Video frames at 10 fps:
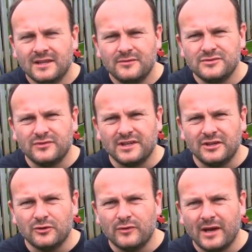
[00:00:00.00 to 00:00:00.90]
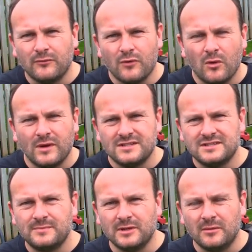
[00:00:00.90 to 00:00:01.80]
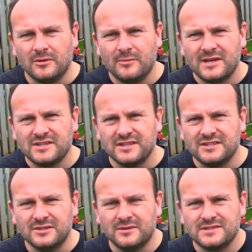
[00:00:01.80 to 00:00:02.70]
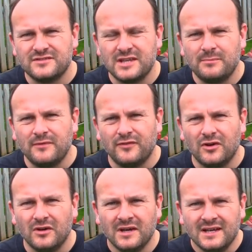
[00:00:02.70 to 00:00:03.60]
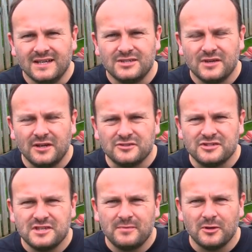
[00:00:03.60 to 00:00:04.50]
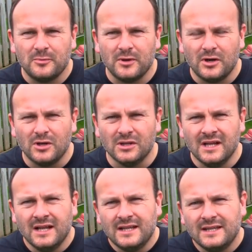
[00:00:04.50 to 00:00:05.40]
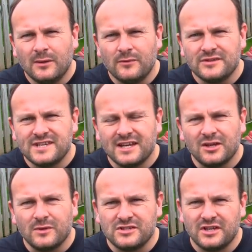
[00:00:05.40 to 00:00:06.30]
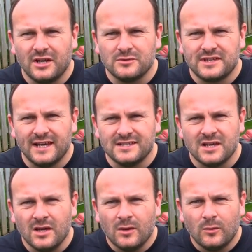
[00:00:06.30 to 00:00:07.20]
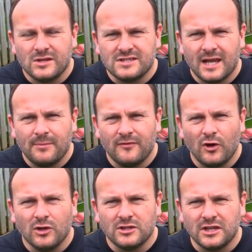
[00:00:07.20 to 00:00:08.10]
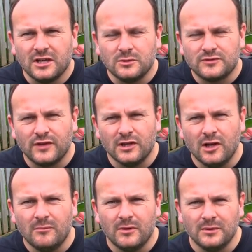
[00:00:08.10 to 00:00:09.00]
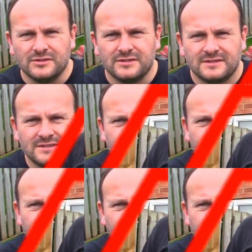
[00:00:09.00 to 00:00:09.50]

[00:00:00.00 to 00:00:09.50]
There is really no right and wrong way to tip a lawnmower. The best thing to do, as I've said before, is try not to tip it up at all. Now, the second question I always get is, which type of oil do you use for your lawnmowers?